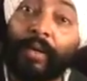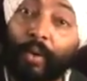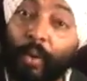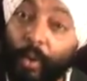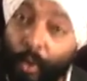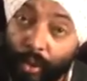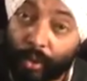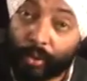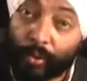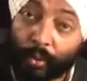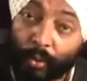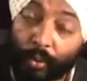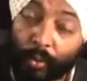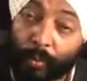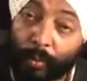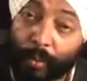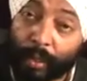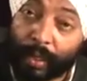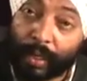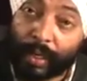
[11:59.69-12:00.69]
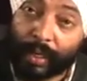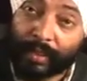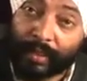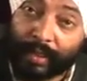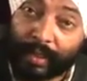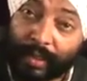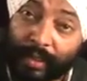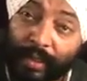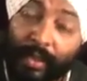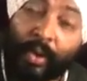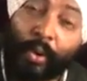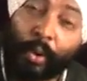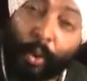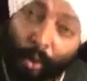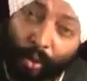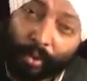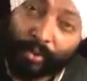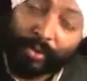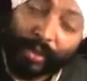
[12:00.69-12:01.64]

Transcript: or a cucumber raita, or